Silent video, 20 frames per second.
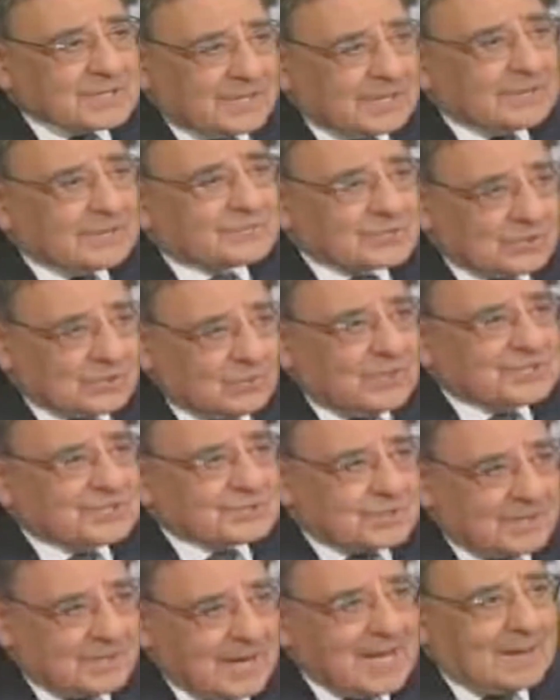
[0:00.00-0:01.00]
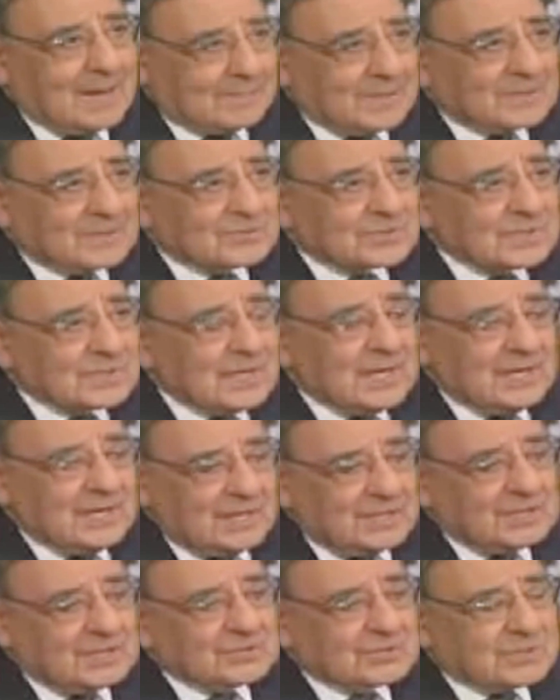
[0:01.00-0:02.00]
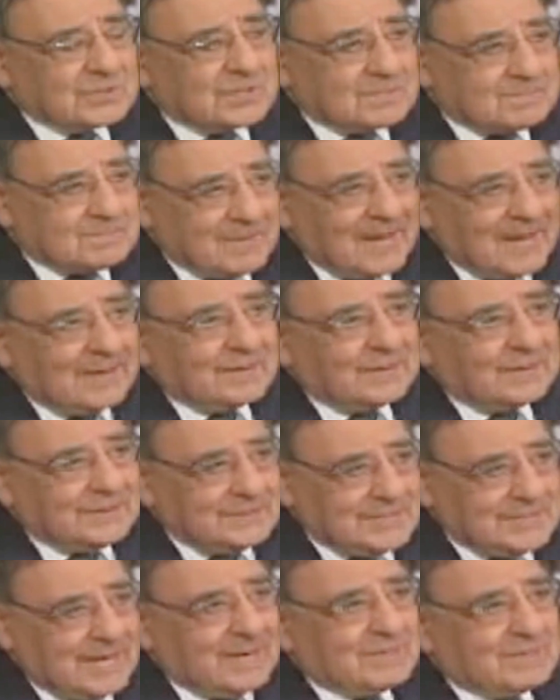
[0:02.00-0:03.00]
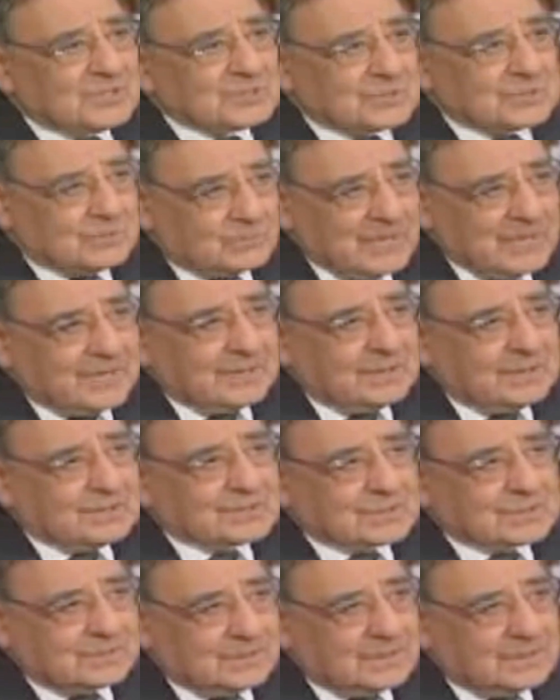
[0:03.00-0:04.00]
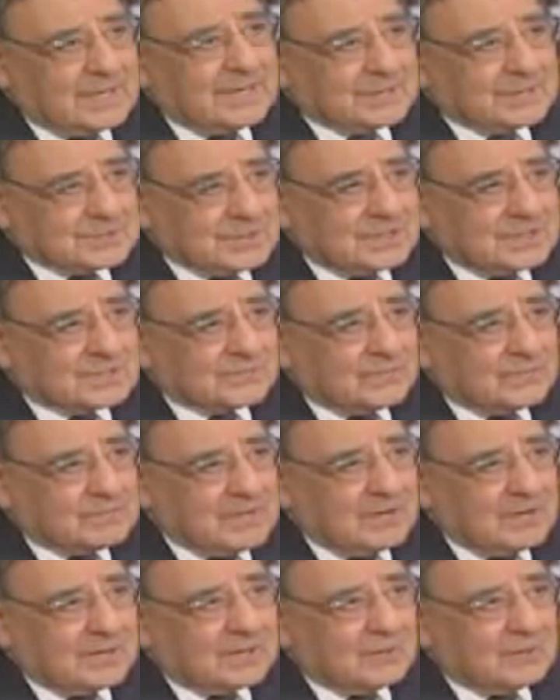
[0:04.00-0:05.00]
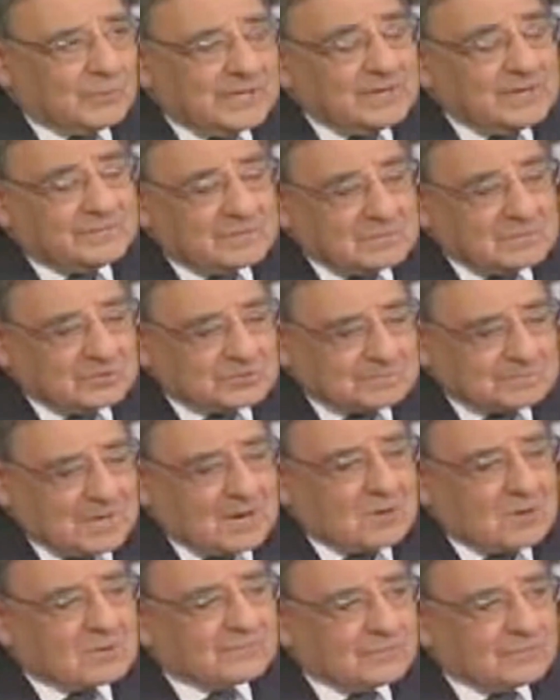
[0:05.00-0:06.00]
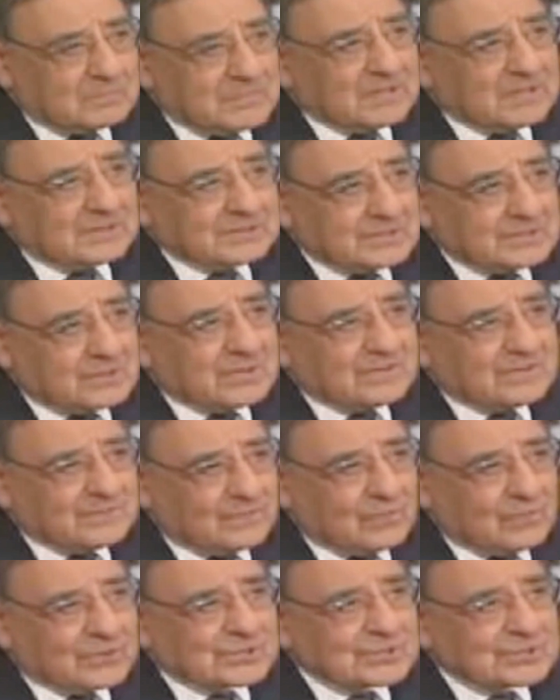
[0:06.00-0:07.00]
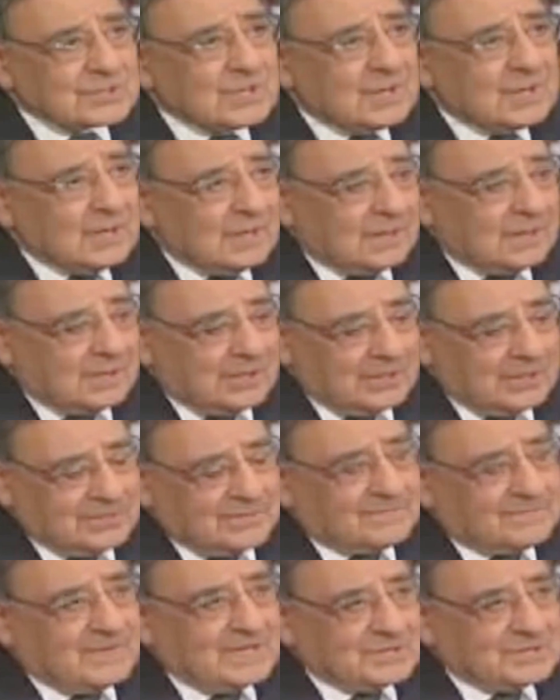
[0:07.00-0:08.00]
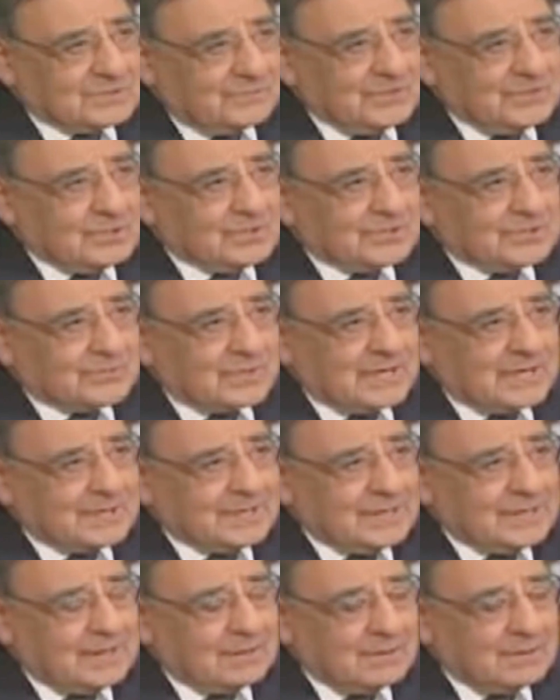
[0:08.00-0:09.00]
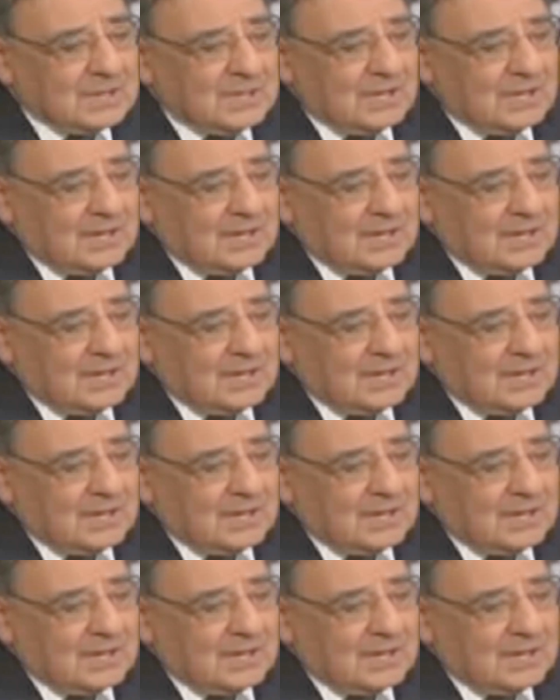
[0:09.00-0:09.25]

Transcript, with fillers: Let me tell you, if sequester happens, it is going to badly damage the readiness of the United States of America. We have the most powerful military force uh, on the face of the earth right now.